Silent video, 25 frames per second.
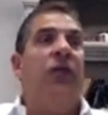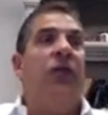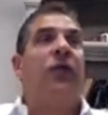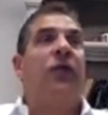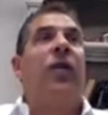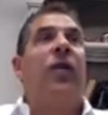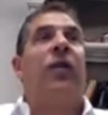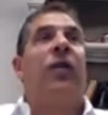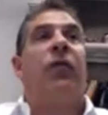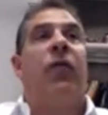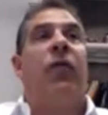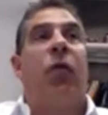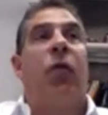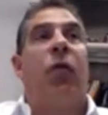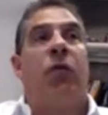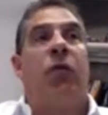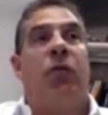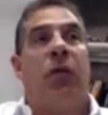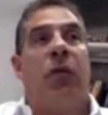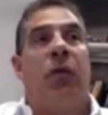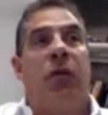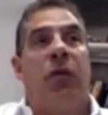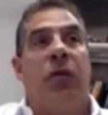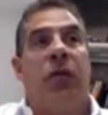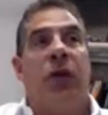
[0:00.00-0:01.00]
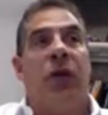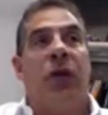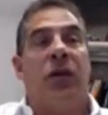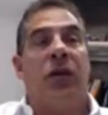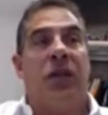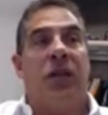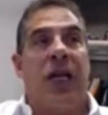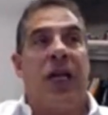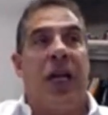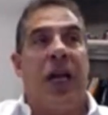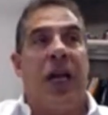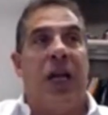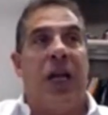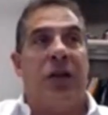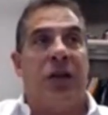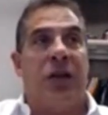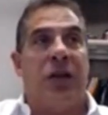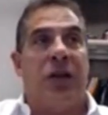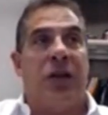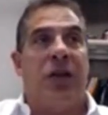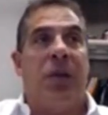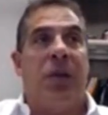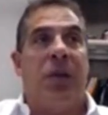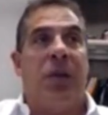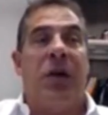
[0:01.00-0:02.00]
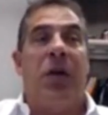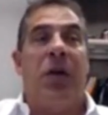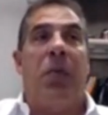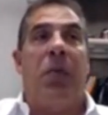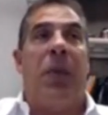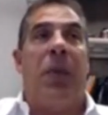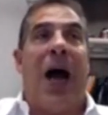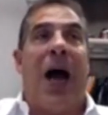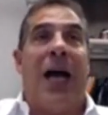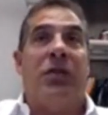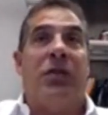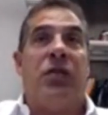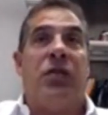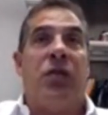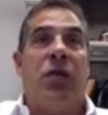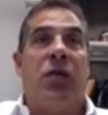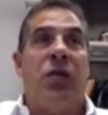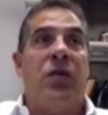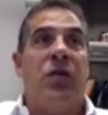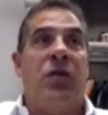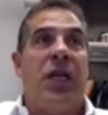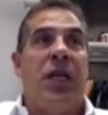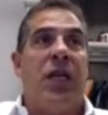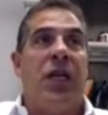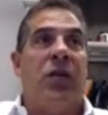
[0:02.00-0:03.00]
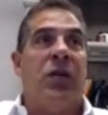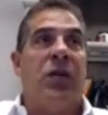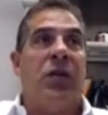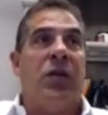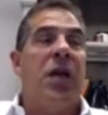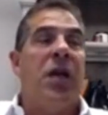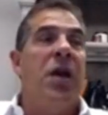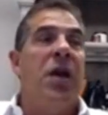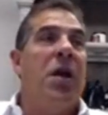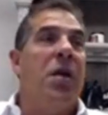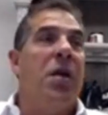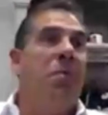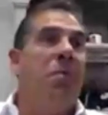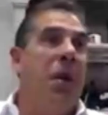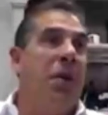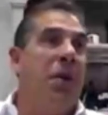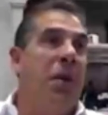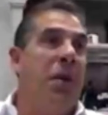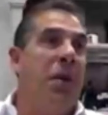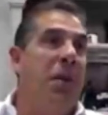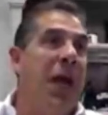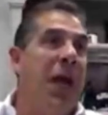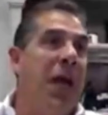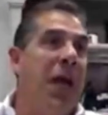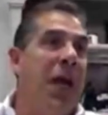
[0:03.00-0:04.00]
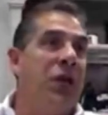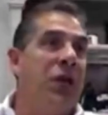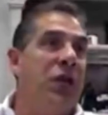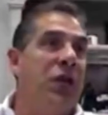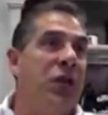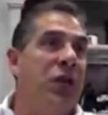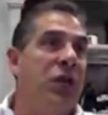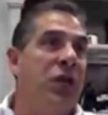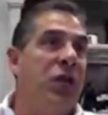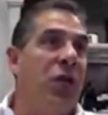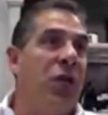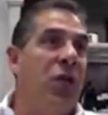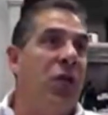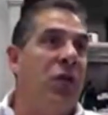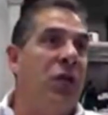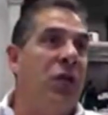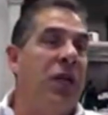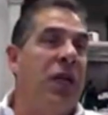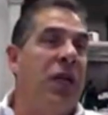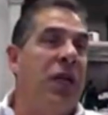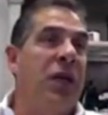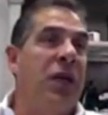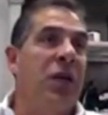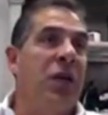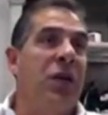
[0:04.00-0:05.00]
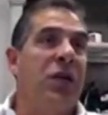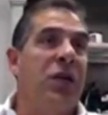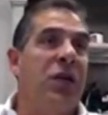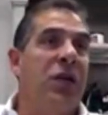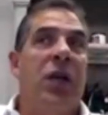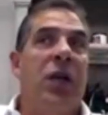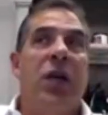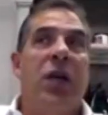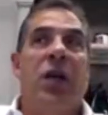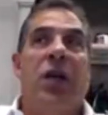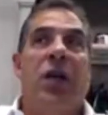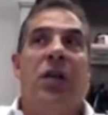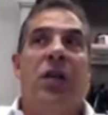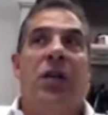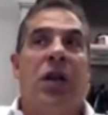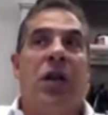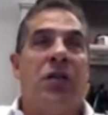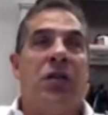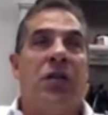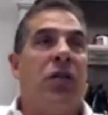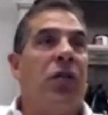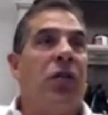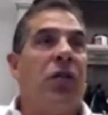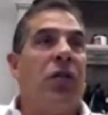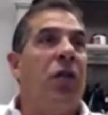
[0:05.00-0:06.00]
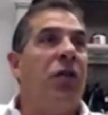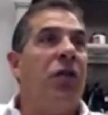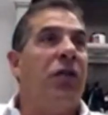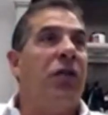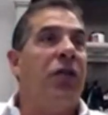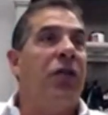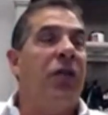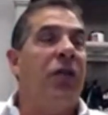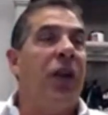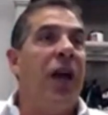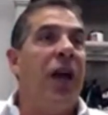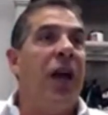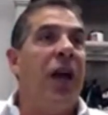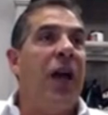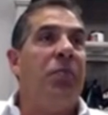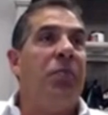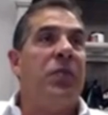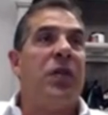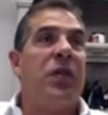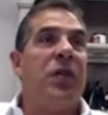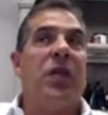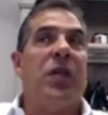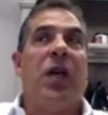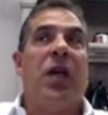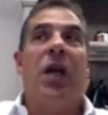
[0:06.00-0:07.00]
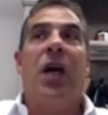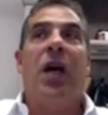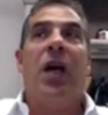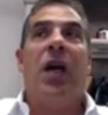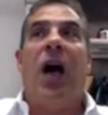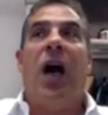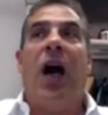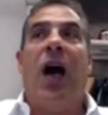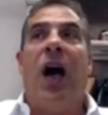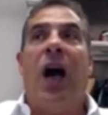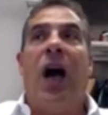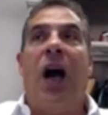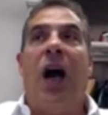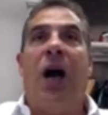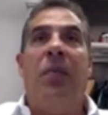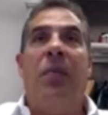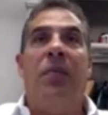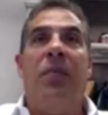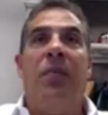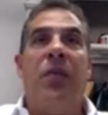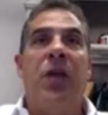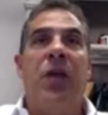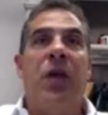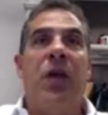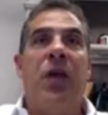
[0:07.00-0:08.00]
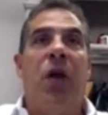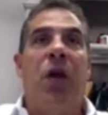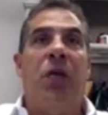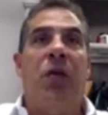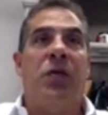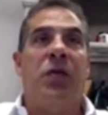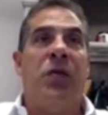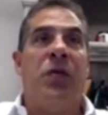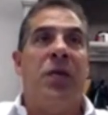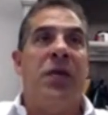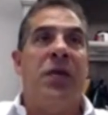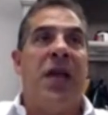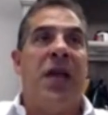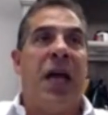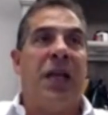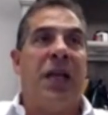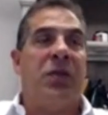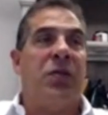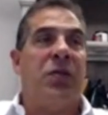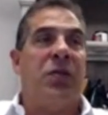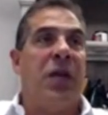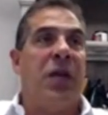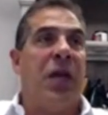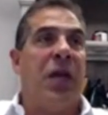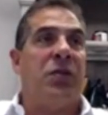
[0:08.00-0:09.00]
from the real estate agents. Somebody who buys their own deals, maybe manages their own deals, does their own flips. That's